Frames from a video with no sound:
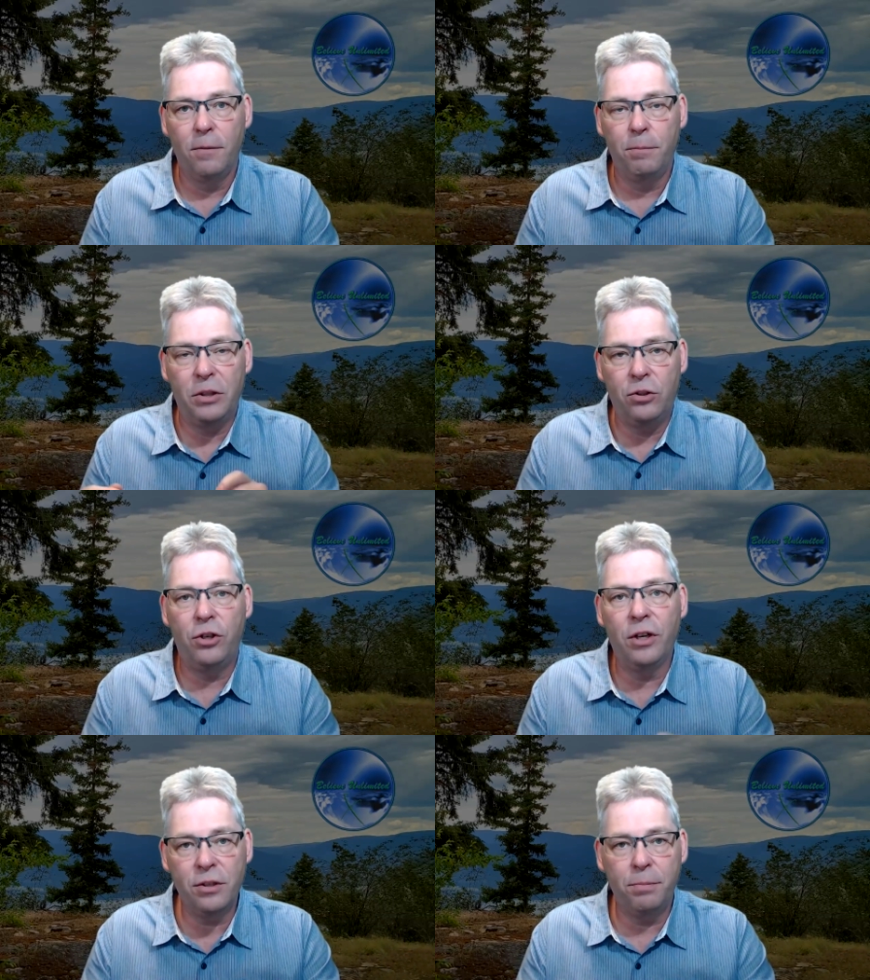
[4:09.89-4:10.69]
But
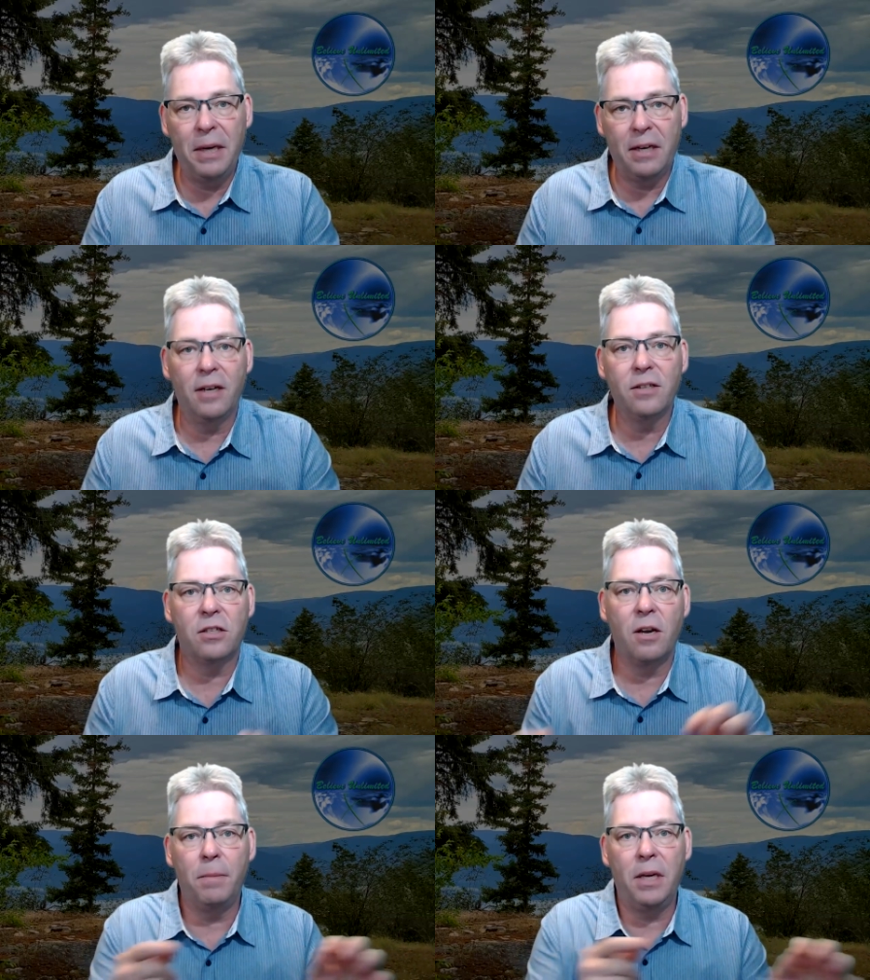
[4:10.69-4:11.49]
just because
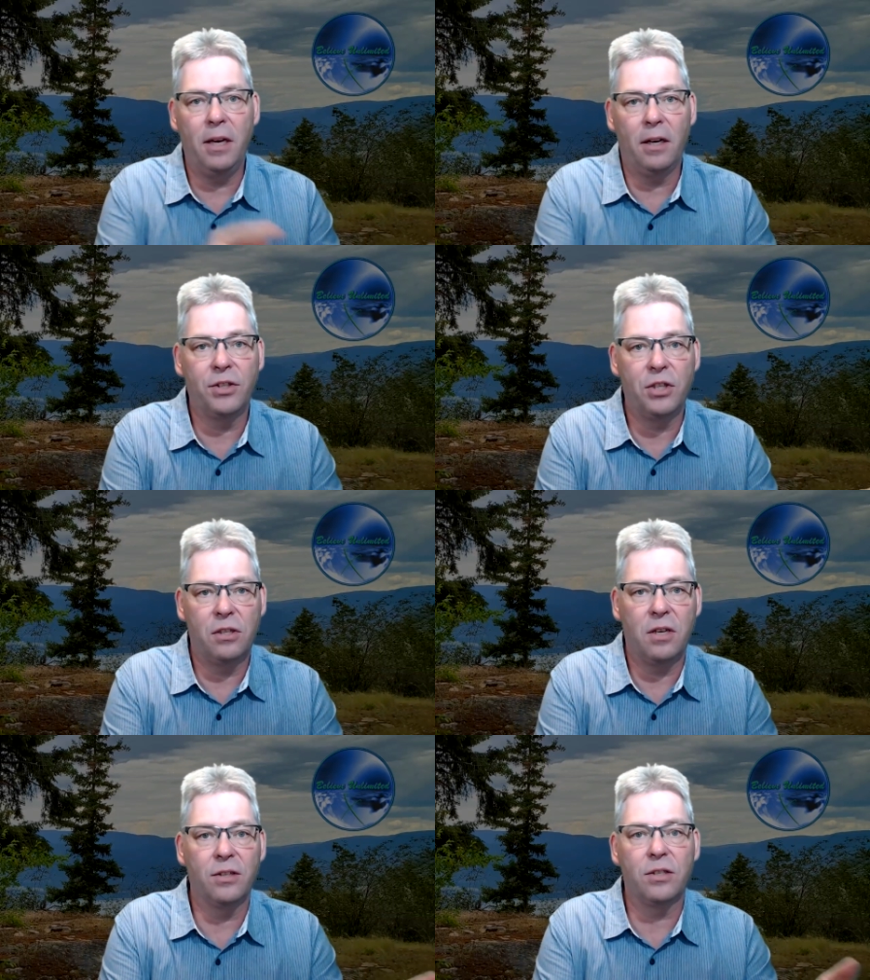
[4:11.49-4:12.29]
somebody else has
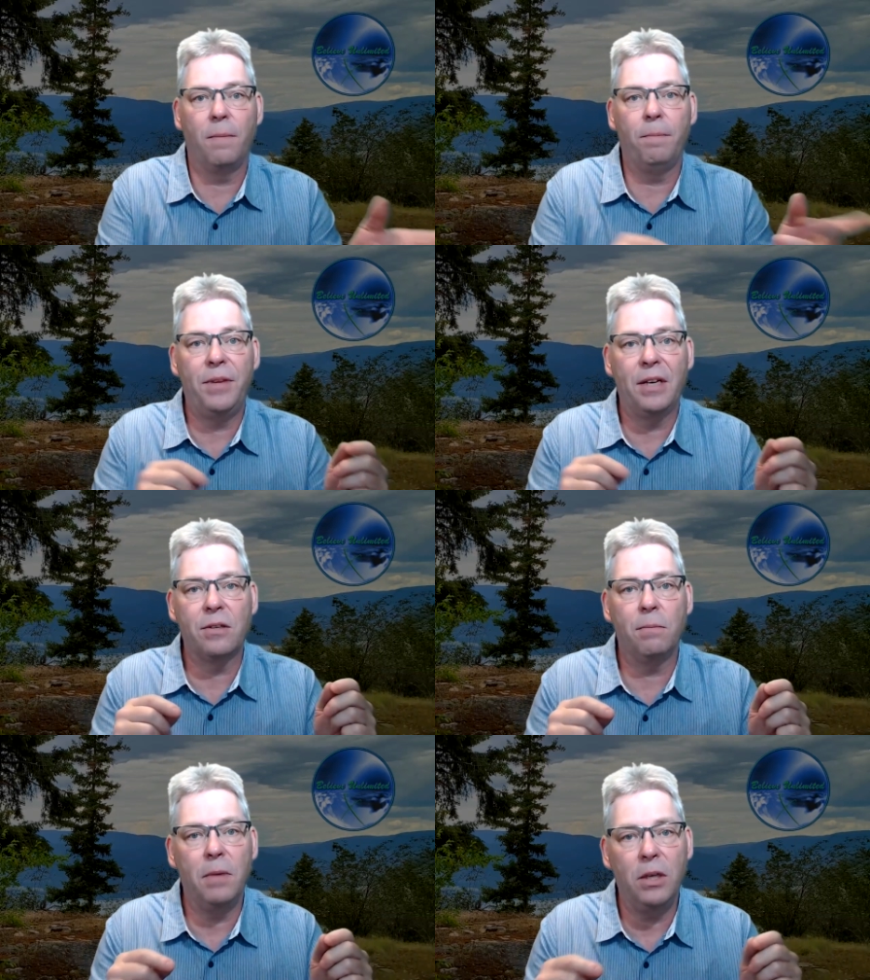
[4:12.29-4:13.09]
done something
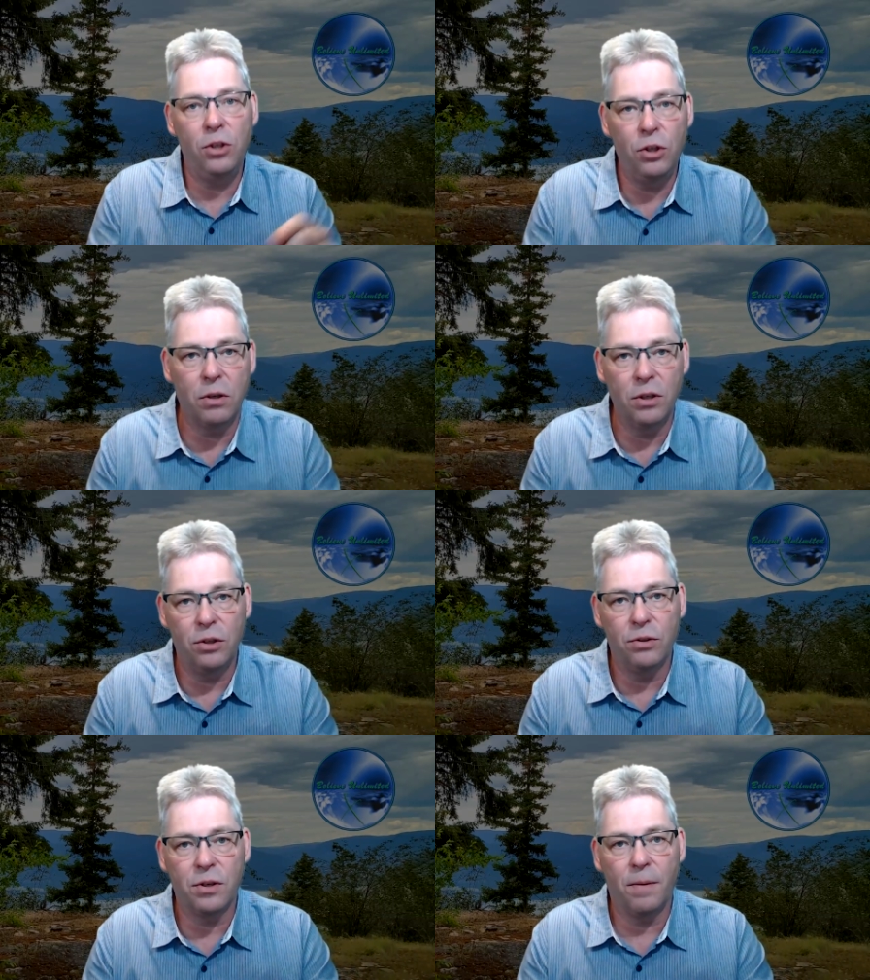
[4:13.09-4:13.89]
doesn't mean you can
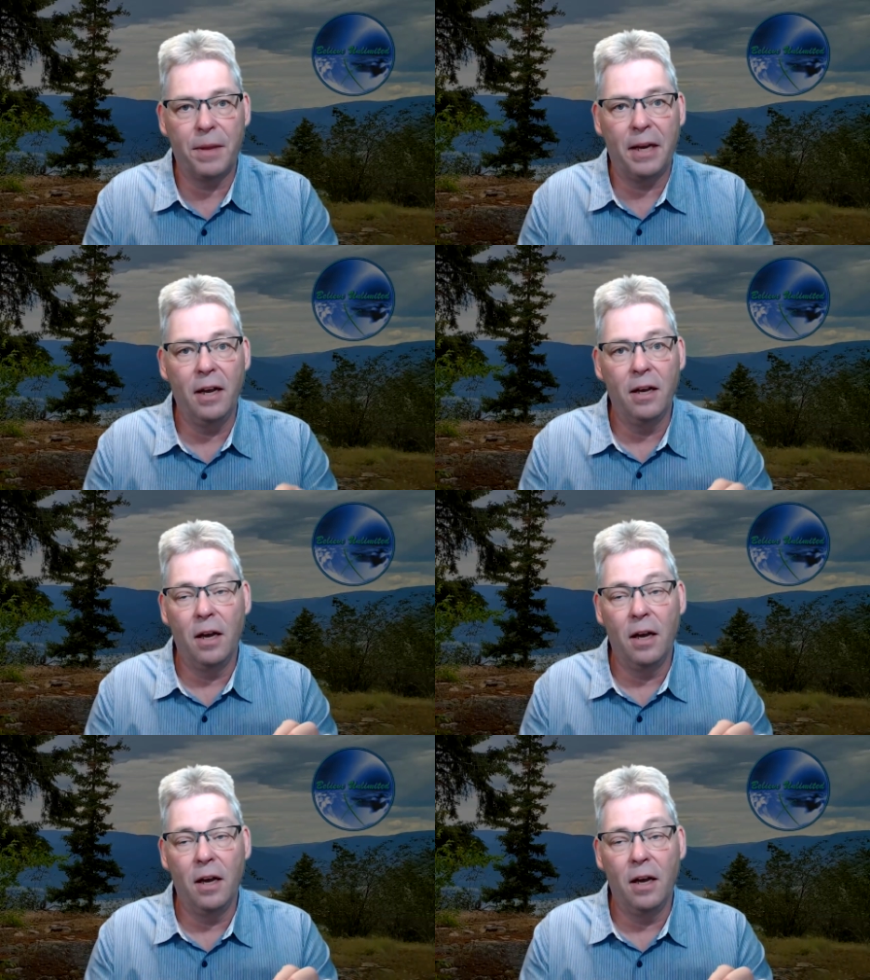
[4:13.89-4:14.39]
do something.